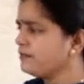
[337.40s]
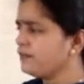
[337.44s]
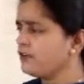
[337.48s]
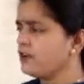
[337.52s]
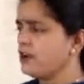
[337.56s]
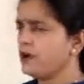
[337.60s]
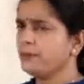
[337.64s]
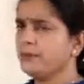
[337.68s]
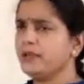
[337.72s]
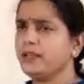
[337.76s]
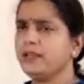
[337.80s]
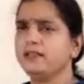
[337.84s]

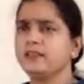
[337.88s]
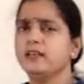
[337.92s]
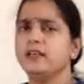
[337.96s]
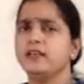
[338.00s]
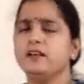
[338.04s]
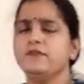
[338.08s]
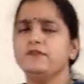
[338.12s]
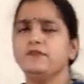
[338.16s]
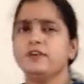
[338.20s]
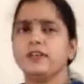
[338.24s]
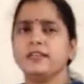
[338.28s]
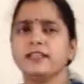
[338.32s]
from it,
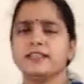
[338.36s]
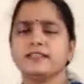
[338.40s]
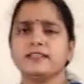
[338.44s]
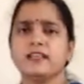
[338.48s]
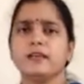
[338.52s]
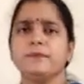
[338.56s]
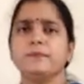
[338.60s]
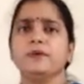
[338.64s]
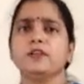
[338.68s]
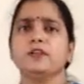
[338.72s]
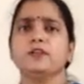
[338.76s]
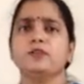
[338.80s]
for
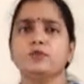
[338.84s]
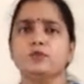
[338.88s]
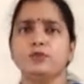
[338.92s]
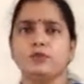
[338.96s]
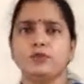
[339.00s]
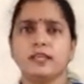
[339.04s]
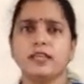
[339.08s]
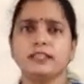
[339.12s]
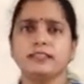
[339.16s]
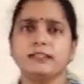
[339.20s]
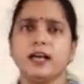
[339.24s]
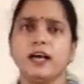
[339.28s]
example,
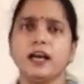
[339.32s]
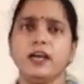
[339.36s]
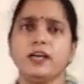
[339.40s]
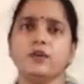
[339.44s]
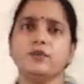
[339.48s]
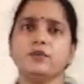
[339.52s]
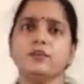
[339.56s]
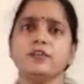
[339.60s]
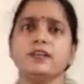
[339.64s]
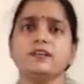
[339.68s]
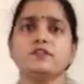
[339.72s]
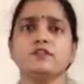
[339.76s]

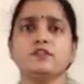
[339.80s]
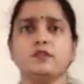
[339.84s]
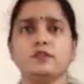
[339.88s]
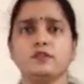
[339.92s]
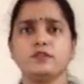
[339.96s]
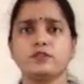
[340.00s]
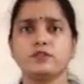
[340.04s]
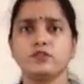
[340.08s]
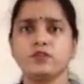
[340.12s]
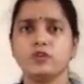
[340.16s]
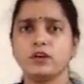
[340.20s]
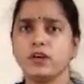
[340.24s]
glutathione is
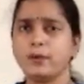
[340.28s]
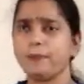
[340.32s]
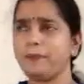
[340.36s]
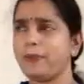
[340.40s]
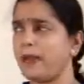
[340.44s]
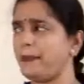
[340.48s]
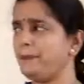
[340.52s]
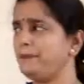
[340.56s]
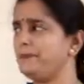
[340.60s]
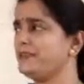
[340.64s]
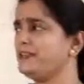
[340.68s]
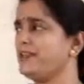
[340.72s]
also a
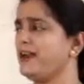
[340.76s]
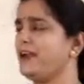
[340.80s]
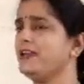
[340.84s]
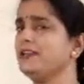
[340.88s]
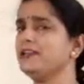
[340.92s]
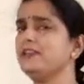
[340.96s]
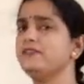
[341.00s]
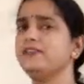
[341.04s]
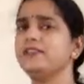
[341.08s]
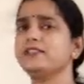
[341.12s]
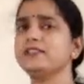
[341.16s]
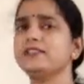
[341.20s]

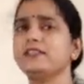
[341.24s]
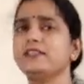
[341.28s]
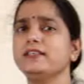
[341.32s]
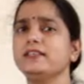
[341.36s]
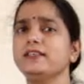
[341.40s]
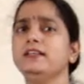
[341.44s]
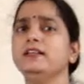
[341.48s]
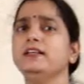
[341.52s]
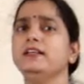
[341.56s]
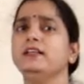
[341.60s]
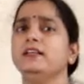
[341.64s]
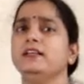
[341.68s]
peptide
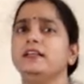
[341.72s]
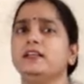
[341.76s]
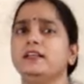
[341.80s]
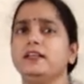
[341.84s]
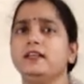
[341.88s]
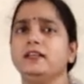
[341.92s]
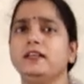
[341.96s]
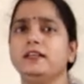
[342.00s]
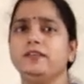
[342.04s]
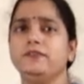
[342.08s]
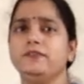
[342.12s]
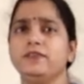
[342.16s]

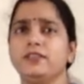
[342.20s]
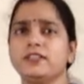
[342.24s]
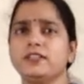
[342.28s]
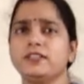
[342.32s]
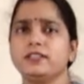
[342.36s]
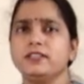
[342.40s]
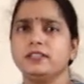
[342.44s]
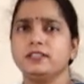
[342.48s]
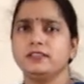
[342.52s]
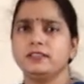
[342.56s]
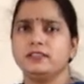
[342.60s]
which